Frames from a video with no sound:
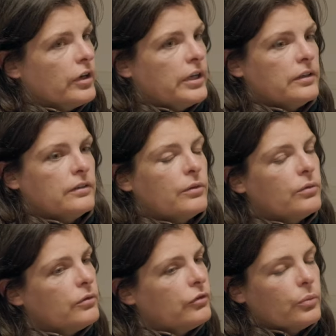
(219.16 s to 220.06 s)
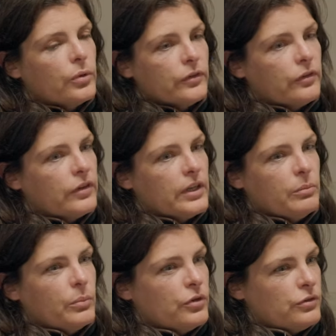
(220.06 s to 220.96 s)
Right. And so, what's
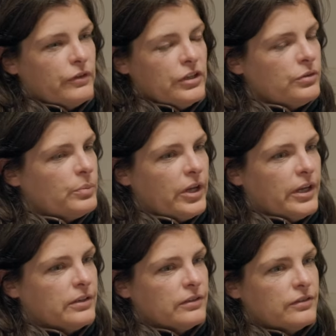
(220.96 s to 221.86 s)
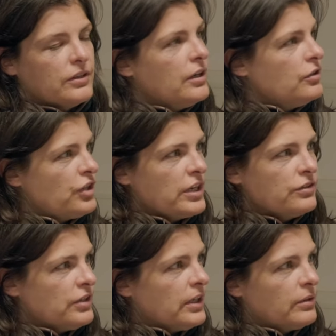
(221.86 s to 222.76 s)
the motivation behind
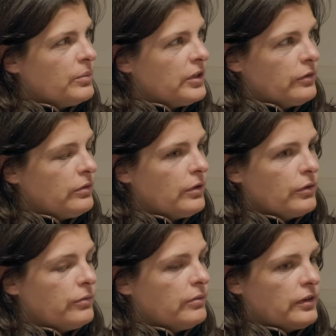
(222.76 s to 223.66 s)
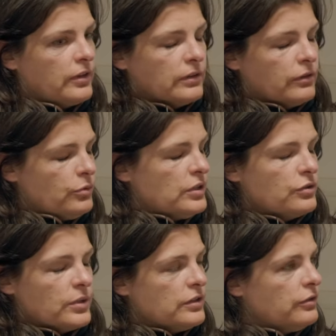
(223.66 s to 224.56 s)
changing it? Because of, I think the
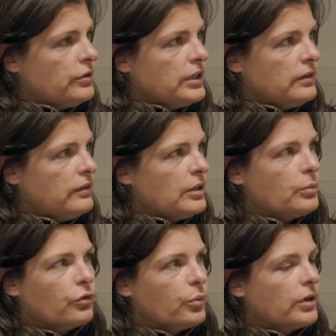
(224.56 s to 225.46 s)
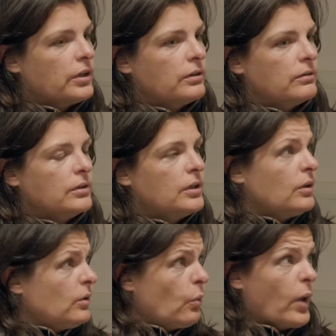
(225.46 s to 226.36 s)
twenty twenty-three scheme was working
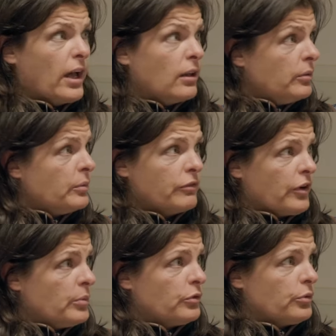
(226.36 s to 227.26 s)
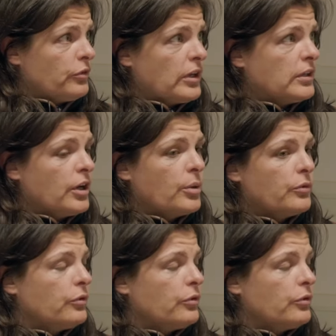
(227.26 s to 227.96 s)
well, farmers were signing up,